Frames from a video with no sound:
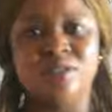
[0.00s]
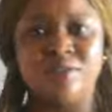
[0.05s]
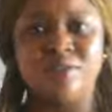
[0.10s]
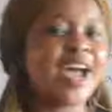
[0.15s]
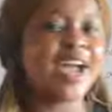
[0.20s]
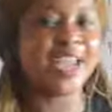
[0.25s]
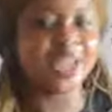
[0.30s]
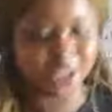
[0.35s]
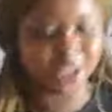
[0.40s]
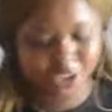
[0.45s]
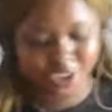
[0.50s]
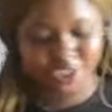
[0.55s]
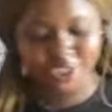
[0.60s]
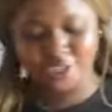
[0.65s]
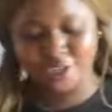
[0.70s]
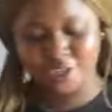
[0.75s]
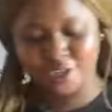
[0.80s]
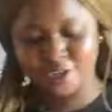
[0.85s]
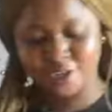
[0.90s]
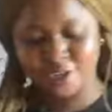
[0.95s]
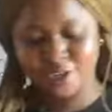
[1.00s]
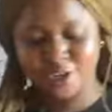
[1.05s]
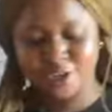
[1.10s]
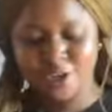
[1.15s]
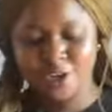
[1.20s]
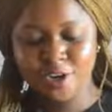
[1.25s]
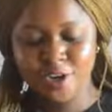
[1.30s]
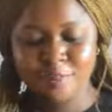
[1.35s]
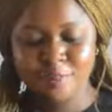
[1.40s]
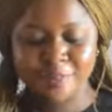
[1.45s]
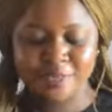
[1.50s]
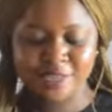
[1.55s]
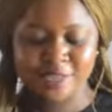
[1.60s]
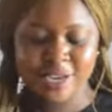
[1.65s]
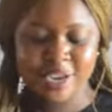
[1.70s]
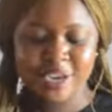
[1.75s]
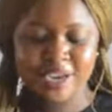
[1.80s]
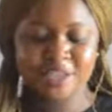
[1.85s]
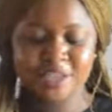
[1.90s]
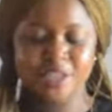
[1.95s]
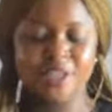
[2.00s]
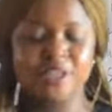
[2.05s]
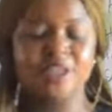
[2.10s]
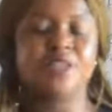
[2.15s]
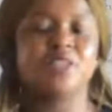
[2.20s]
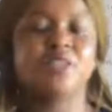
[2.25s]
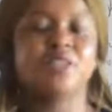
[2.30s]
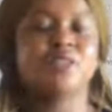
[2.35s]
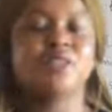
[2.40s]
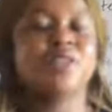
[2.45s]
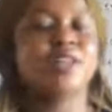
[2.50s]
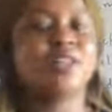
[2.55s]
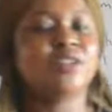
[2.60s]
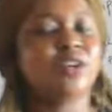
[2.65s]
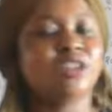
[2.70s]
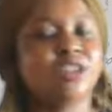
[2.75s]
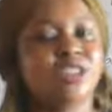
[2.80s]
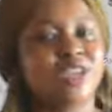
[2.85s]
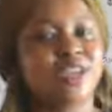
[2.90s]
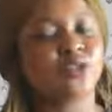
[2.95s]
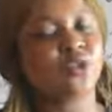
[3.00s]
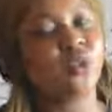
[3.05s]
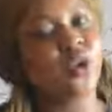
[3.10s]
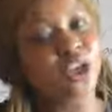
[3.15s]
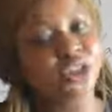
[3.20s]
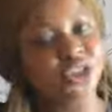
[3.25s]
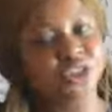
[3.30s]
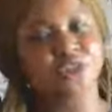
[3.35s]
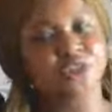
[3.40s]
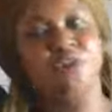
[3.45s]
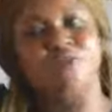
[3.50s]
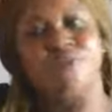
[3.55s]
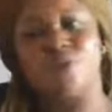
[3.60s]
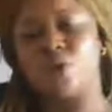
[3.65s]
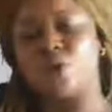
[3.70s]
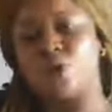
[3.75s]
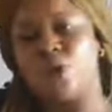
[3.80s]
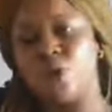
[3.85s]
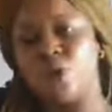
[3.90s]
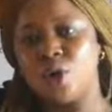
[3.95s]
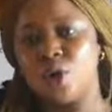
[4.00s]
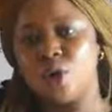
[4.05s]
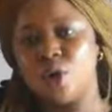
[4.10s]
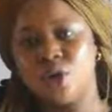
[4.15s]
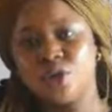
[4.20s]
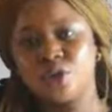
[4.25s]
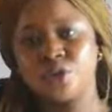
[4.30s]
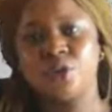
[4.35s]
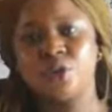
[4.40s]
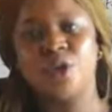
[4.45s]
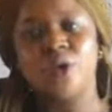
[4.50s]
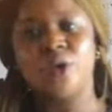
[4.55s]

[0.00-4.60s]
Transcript: hygiene. You know, personal hygiene is such as washing of your clothes,